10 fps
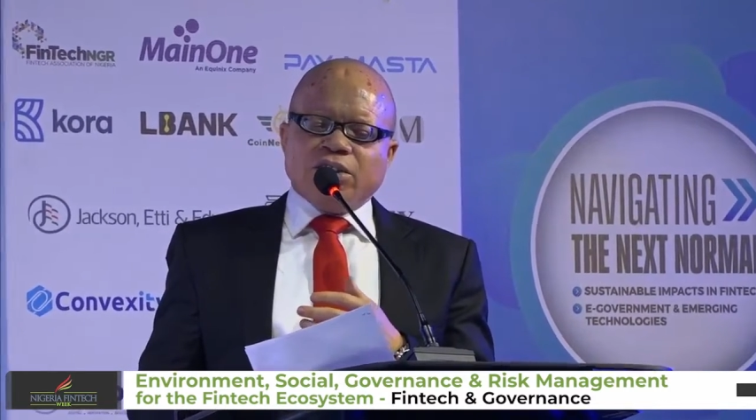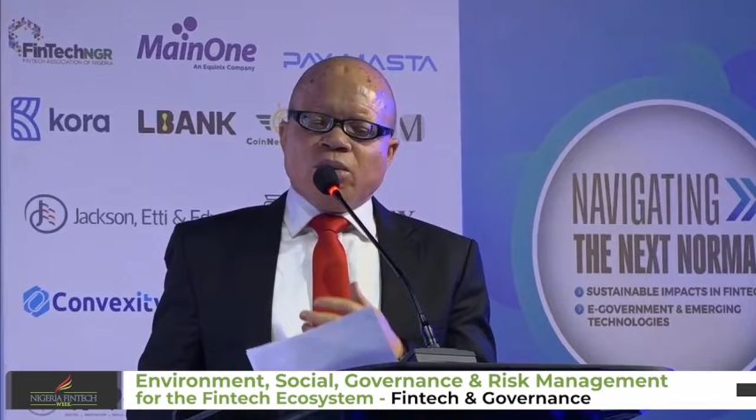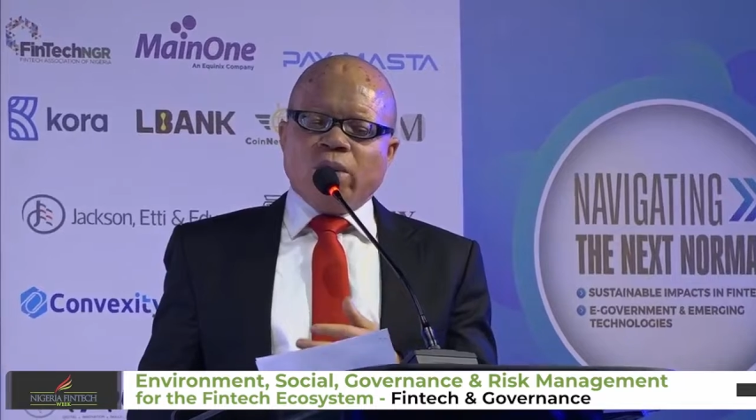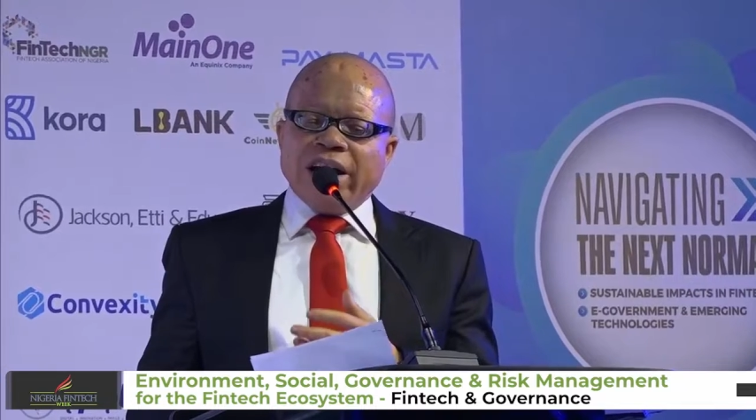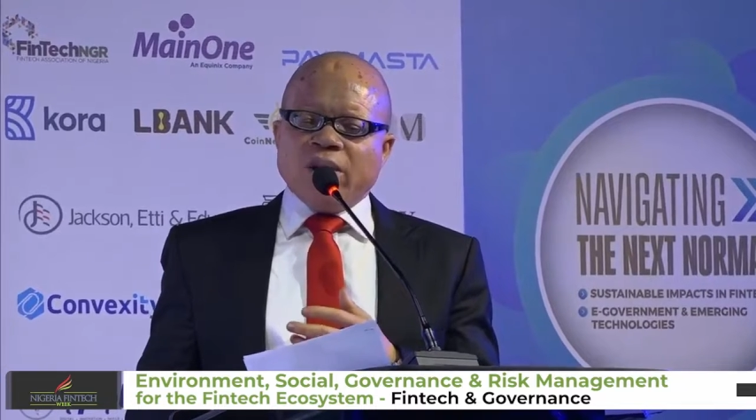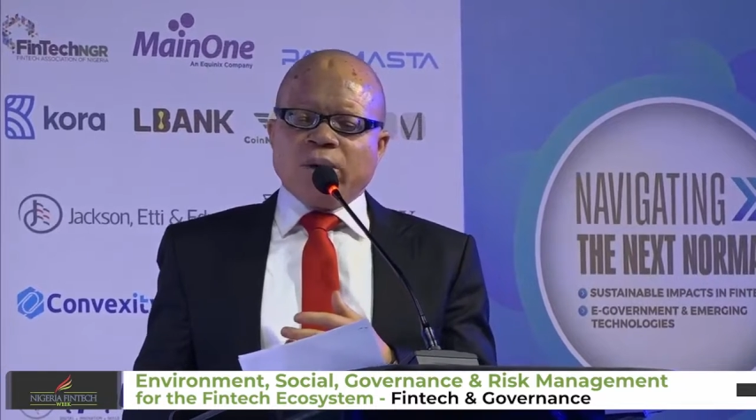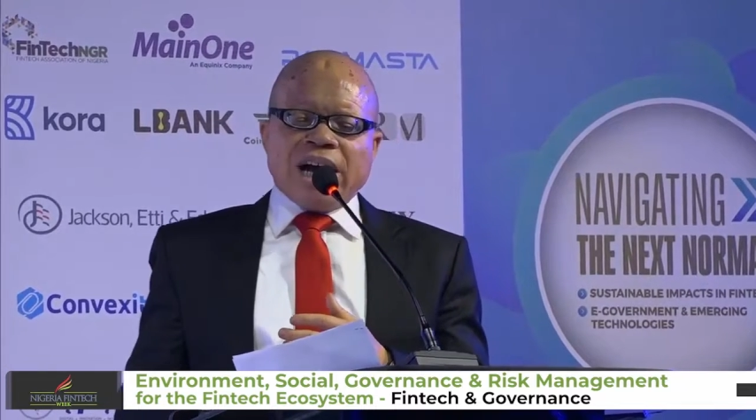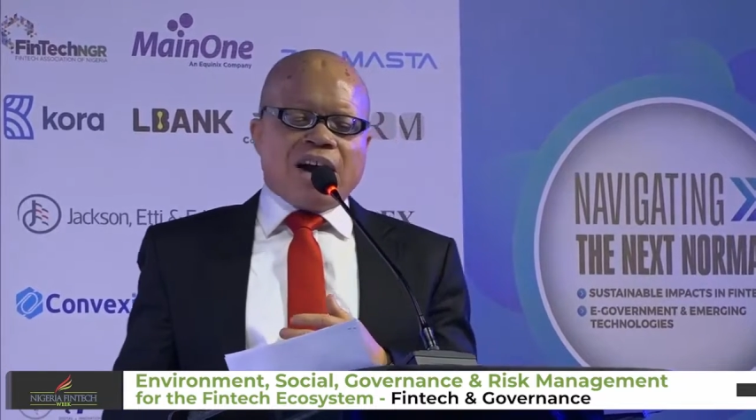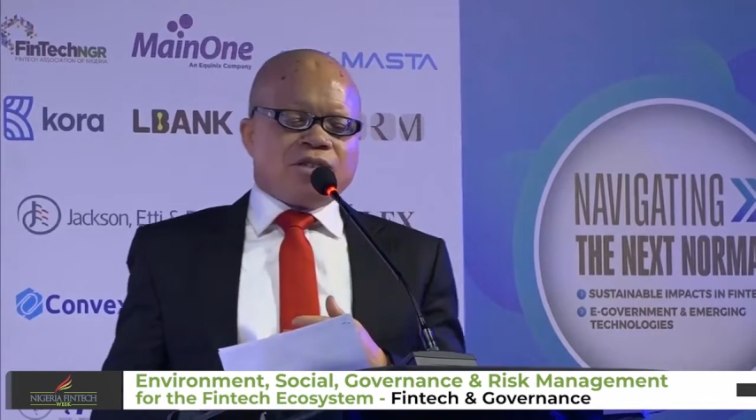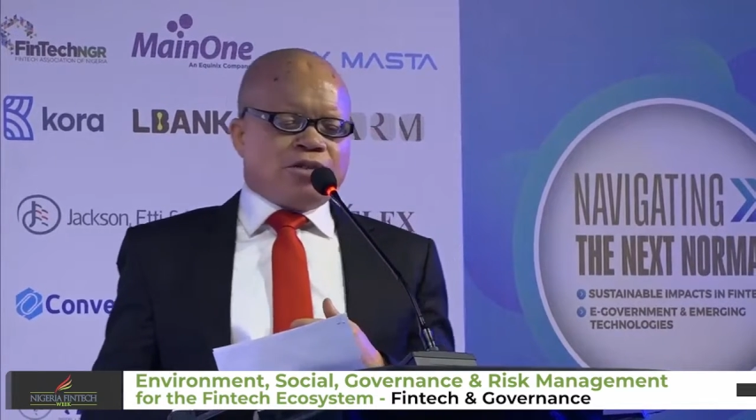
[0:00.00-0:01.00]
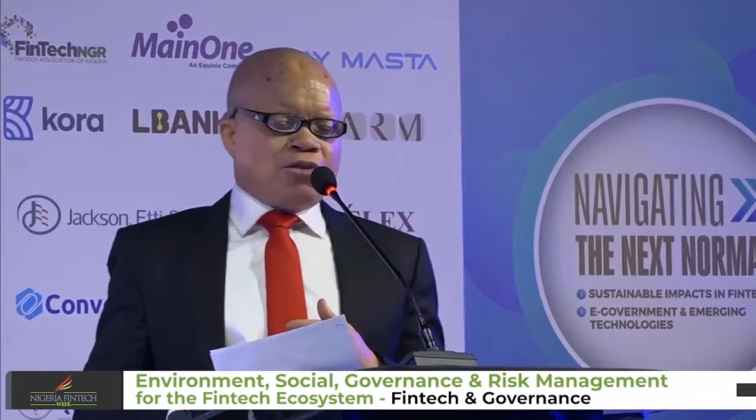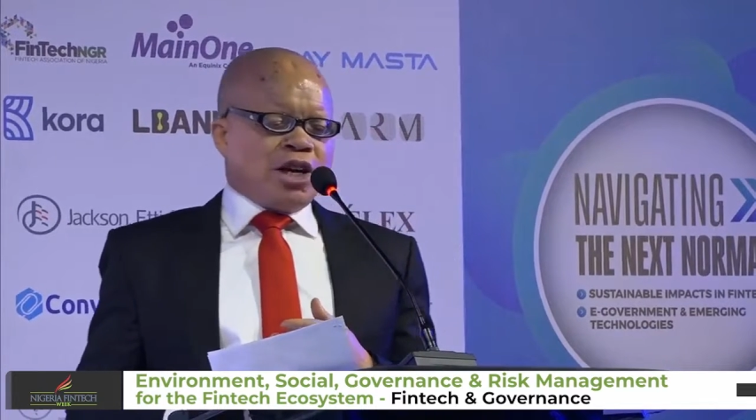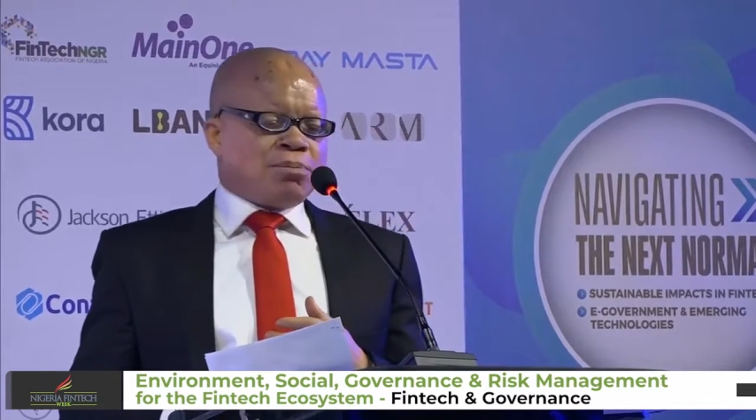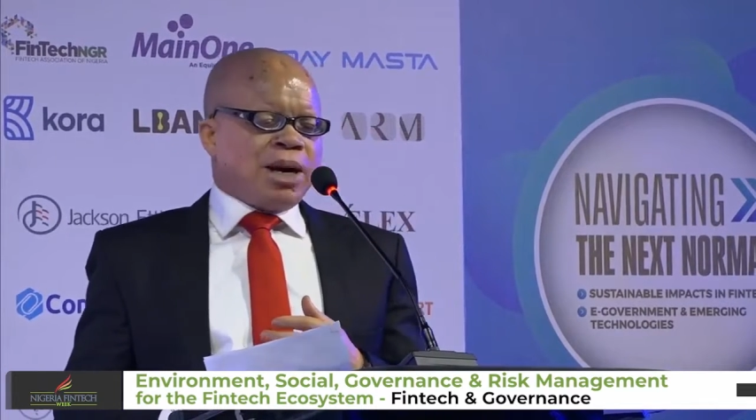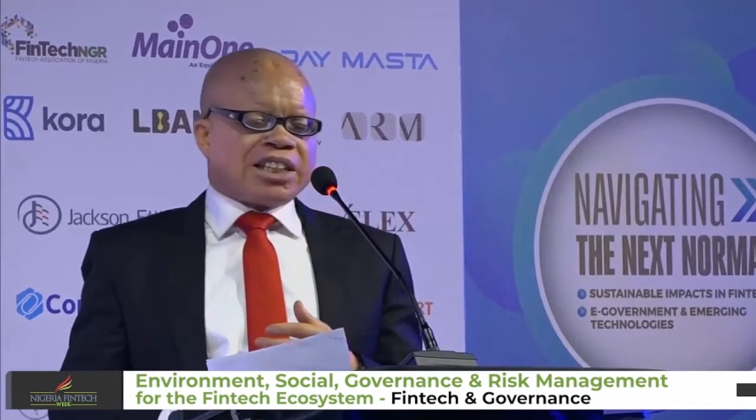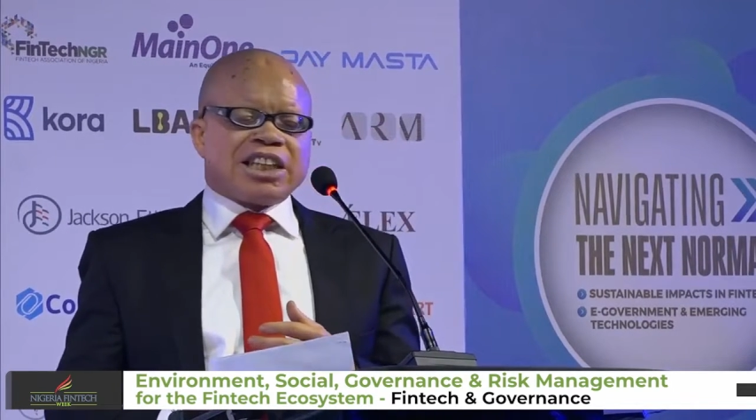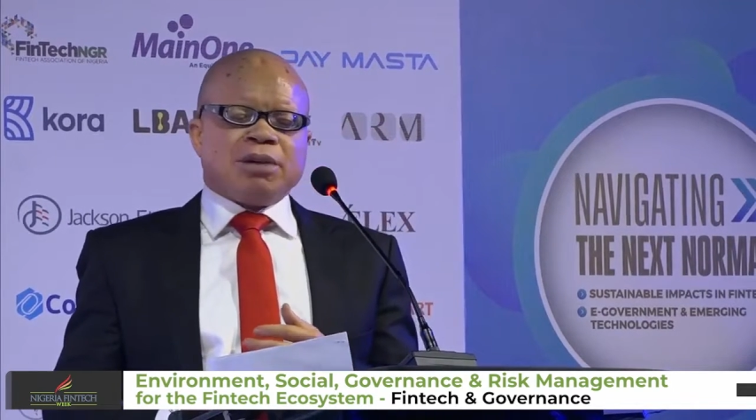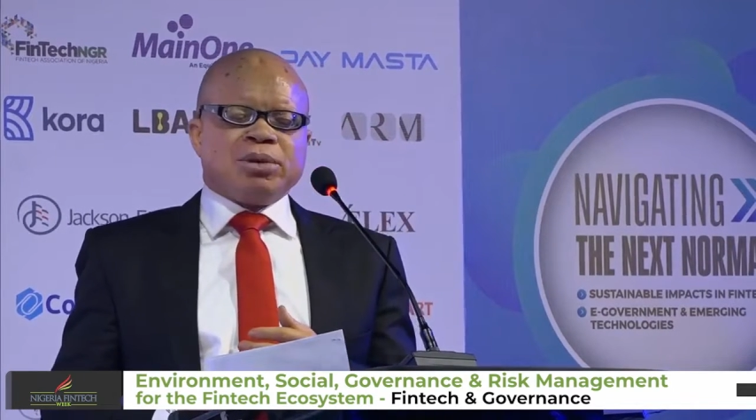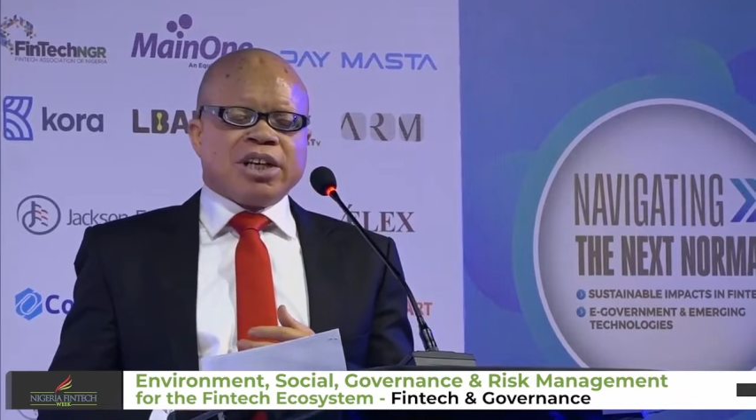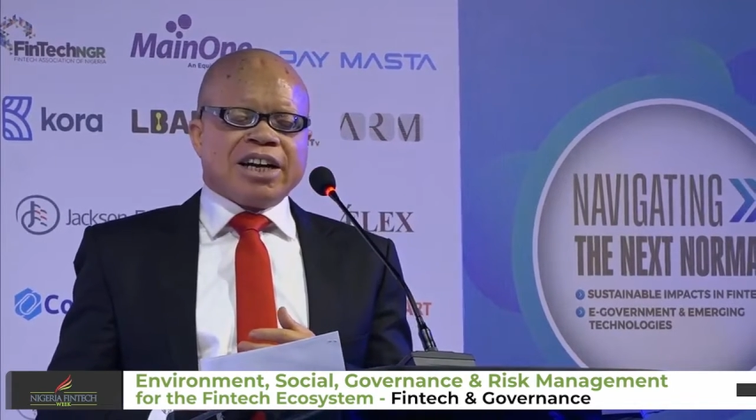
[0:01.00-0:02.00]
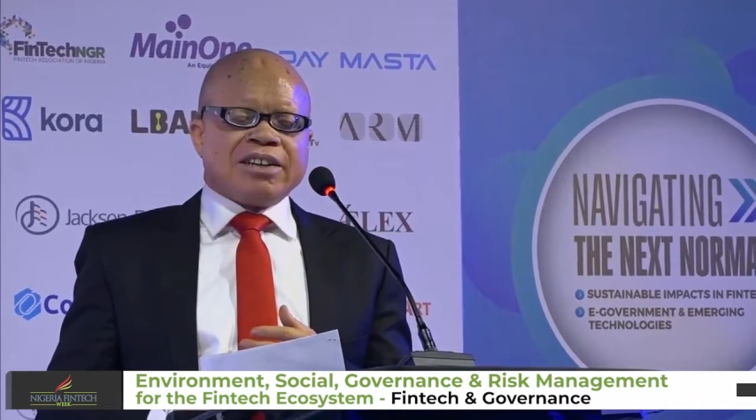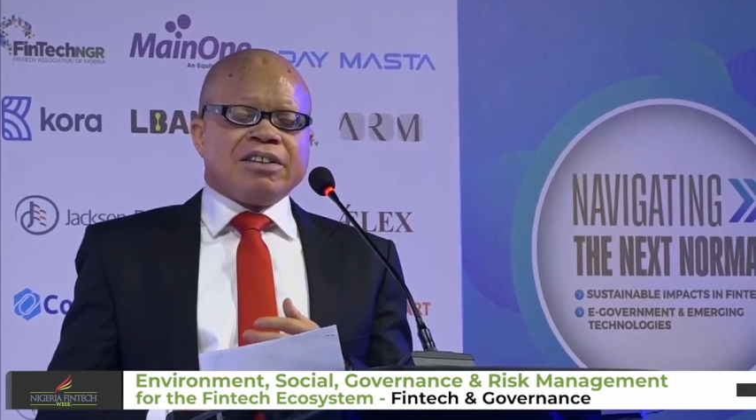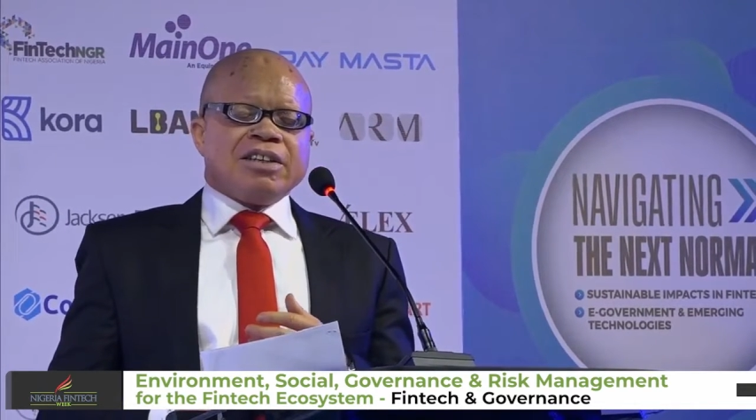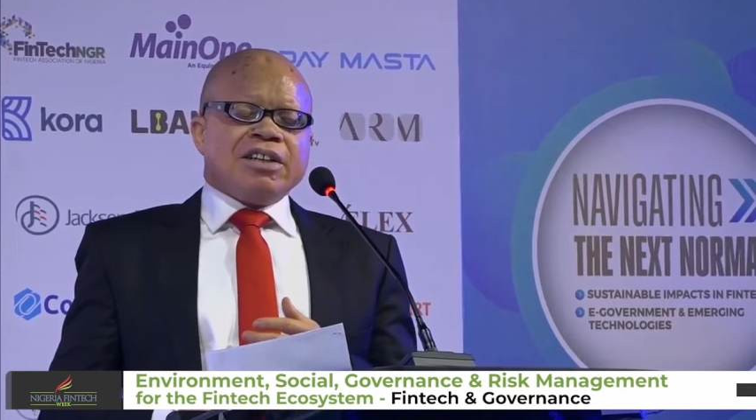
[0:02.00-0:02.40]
when we have the Fed Bank Tribunal